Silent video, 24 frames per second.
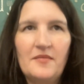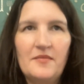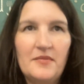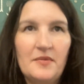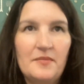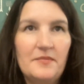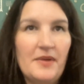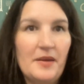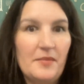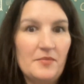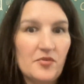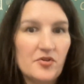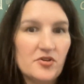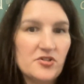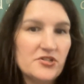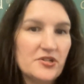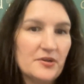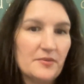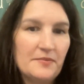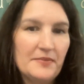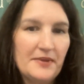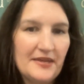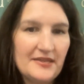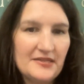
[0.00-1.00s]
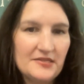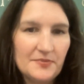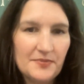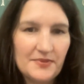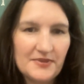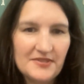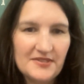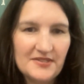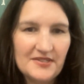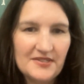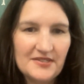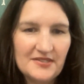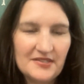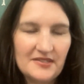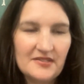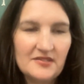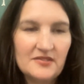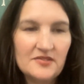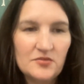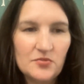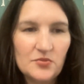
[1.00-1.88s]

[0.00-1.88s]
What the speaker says: membership-based businesses,